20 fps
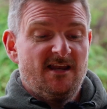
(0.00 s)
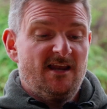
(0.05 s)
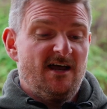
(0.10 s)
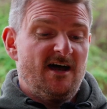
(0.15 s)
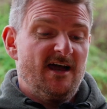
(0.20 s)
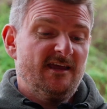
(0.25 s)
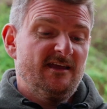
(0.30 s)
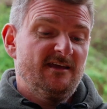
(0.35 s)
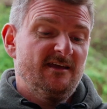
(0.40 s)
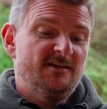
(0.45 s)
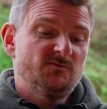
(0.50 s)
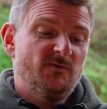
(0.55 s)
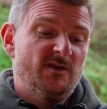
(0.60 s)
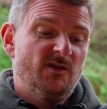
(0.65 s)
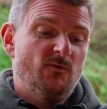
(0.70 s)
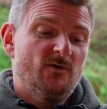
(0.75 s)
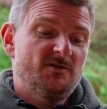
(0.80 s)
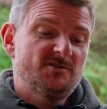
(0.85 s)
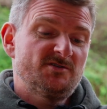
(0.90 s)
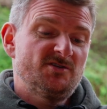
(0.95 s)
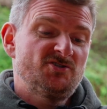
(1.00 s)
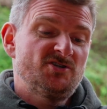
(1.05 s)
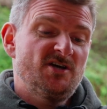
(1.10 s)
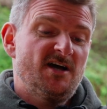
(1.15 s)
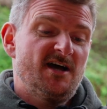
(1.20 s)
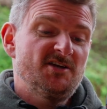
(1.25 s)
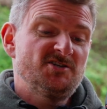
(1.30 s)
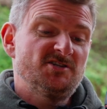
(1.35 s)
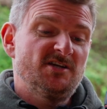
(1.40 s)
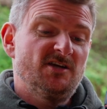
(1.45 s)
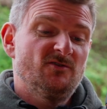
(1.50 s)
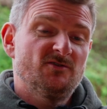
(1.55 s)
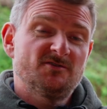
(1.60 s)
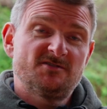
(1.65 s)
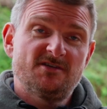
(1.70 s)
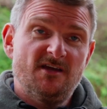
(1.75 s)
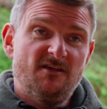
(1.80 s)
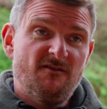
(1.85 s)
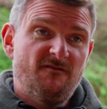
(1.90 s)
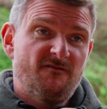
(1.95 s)
I like is when you want to charge it or
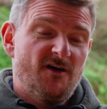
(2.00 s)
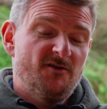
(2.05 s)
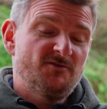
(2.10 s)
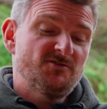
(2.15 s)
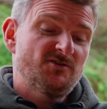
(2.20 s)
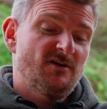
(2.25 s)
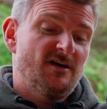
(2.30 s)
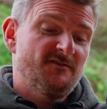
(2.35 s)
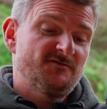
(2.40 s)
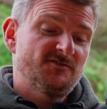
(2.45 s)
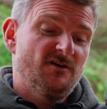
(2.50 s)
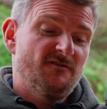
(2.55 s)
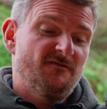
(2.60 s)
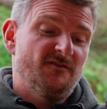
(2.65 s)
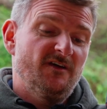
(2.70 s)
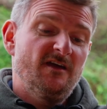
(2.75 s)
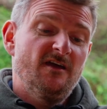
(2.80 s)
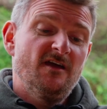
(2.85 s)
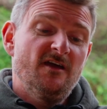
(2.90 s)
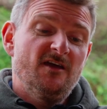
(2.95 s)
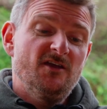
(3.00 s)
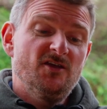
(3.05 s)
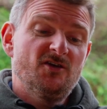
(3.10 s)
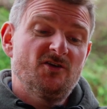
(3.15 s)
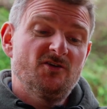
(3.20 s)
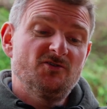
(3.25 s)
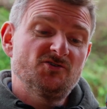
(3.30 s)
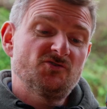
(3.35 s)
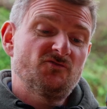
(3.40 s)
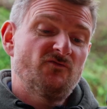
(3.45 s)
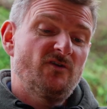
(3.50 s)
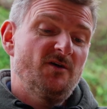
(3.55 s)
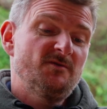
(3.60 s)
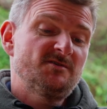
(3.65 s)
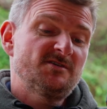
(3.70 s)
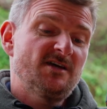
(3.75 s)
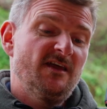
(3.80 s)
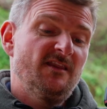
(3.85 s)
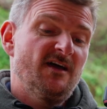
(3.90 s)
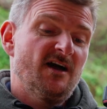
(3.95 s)
take your photographs off it, you can just
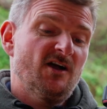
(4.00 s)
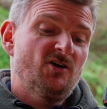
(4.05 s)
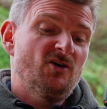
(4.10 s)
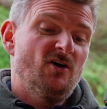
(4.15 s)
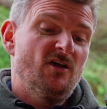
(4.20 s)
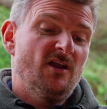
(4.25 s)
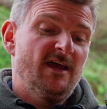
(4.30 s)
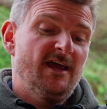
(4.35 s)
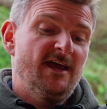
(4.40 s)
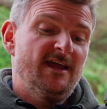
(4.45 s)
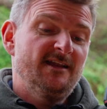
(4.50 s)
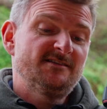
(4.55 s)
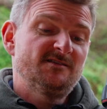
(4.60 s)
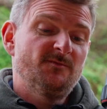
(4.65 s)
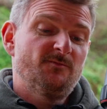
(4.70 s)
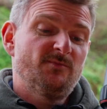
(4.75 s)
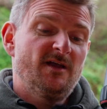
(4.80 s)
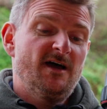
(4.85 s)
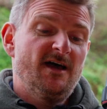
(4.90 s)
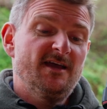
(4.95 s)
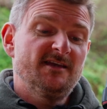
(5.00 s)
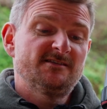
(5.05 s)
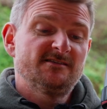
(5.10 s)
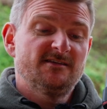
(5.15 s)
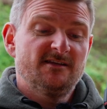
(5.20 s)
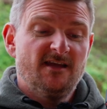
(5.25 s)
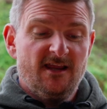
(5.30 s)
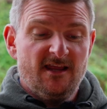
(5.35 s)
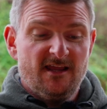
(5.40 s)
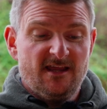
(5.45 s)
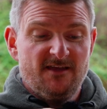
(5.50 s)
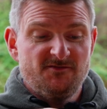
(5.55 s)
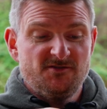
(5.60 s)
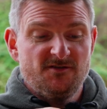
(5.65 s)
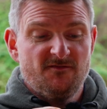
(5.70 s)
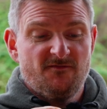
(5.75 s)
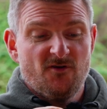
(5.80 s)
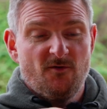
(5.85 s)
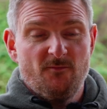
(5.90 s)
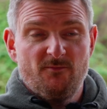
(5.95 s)
rotate that collar into place and it gives
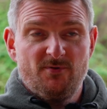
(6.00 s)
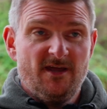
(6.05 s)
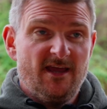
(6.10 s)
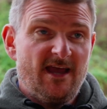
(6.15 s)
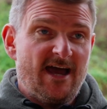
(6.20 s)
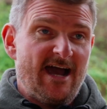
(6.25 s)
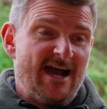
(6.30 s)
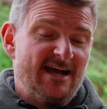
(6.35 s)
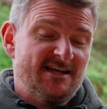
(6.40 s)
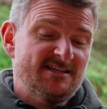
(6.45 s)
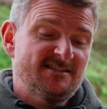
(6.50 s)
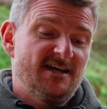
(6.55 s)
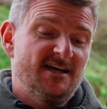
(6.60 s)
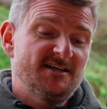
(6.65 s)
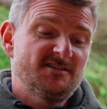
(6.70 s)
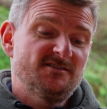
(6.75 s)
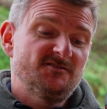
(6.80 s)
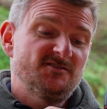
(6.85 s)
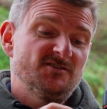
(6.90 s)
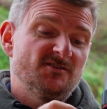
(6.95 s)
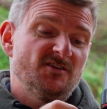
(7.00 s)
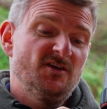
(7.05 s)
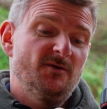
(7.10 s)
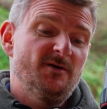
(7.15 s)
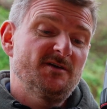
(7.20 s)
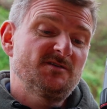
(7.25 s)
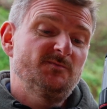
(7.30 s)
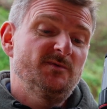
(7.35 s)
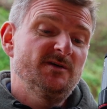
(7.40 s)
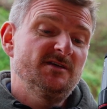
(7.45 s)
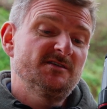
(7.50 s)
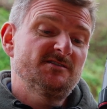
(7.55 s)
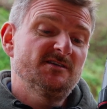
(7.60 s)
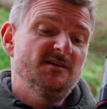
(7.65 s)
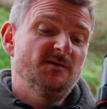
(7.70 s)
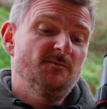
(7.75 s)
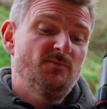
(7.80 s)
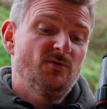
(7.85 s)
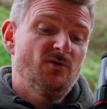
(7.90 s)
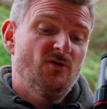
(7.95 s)
you complete access to the
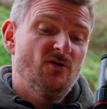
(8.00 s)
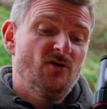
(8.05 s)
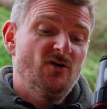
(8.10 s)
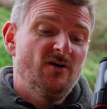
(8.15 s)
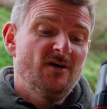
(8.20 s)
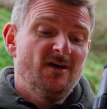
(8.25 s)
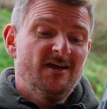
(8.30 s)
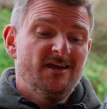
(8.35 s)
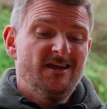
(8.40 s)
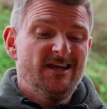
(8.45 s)
USB-C port.